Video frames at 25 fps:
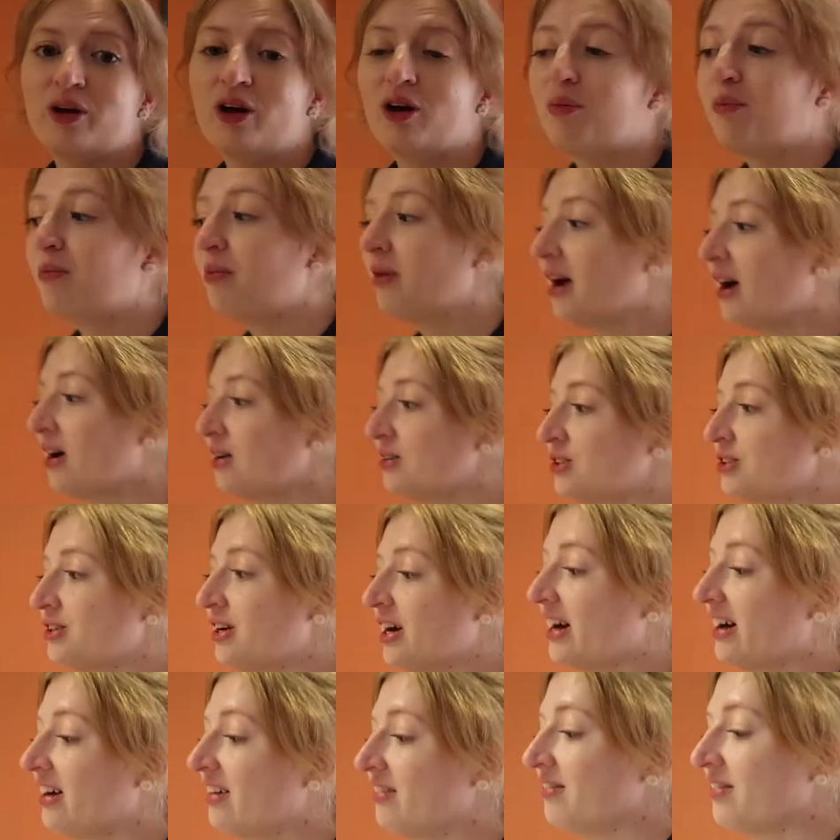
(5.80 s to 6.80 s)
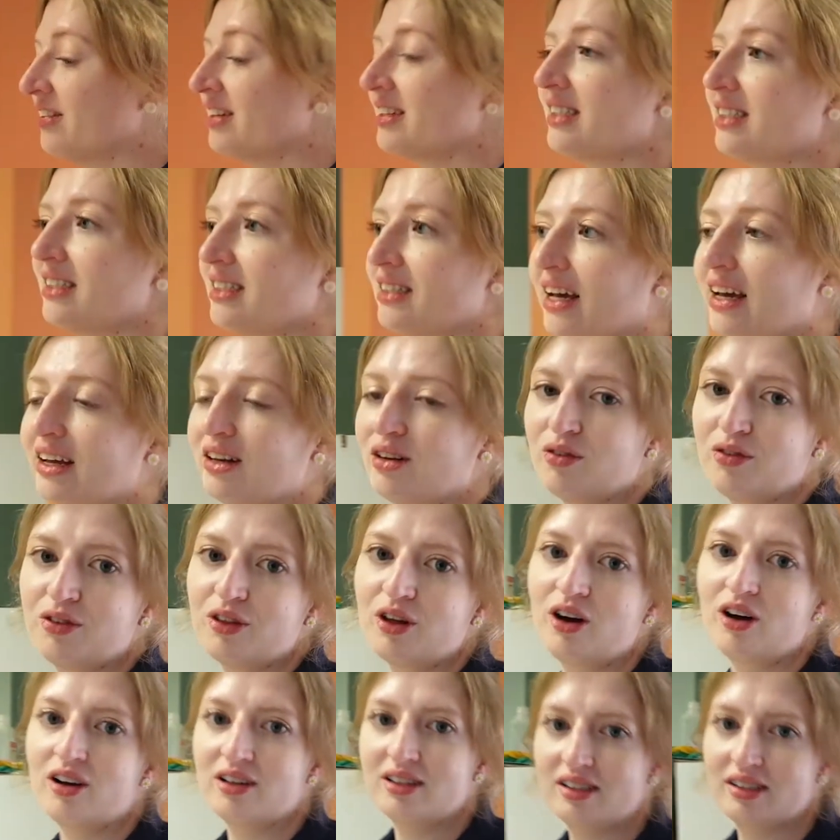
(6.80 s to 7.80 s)
we are proud to have a
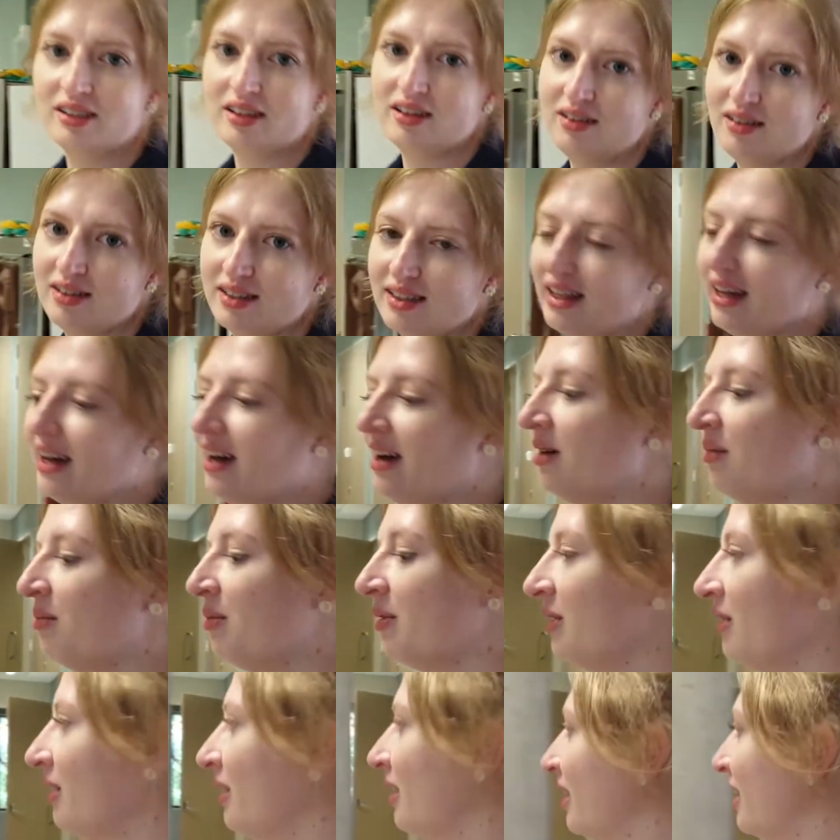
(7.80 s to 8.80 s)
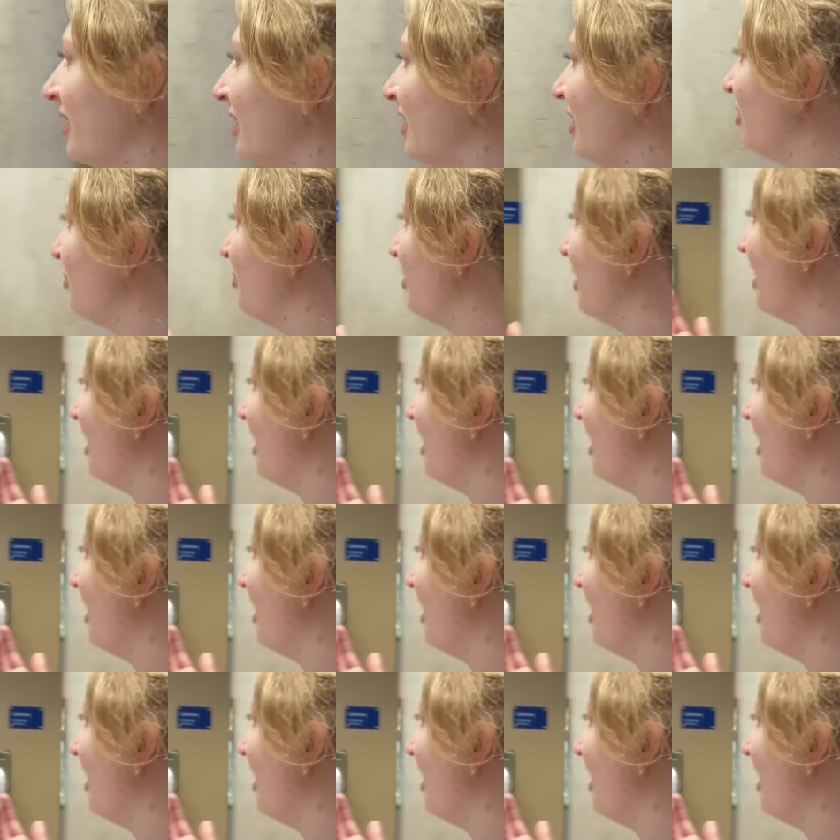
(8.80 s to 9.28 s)
state-of-the-art skills lab. Here we